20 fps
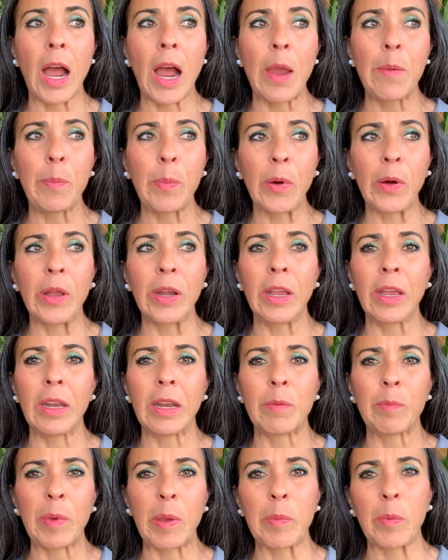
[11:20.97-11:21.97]
I put it
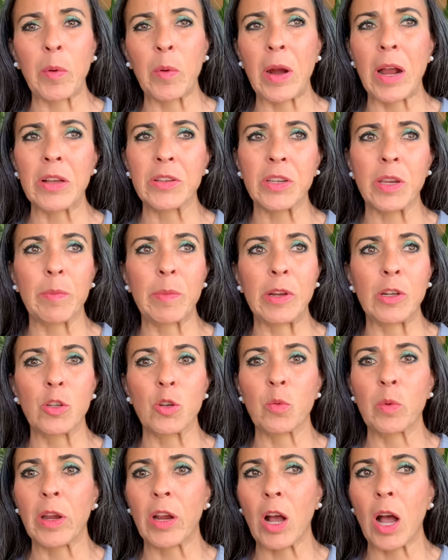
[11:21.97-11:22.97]
and people were asking me, do
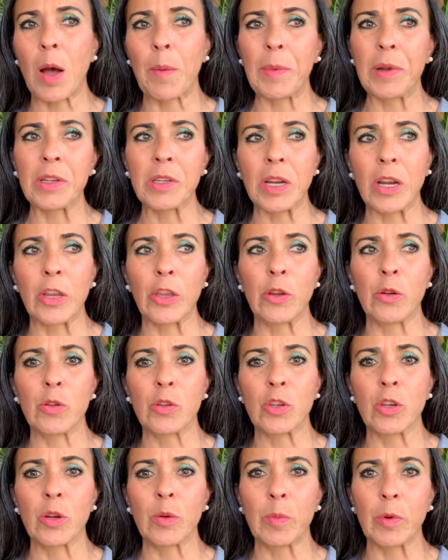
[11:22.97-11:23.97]
we comment on
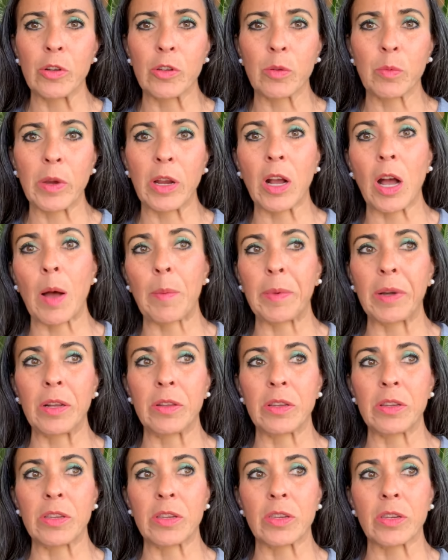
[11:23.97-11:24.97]
YouTube or do we comment
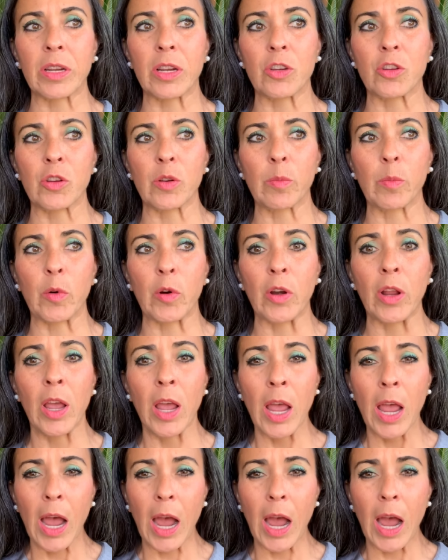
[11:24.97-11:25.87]
on the discussion board?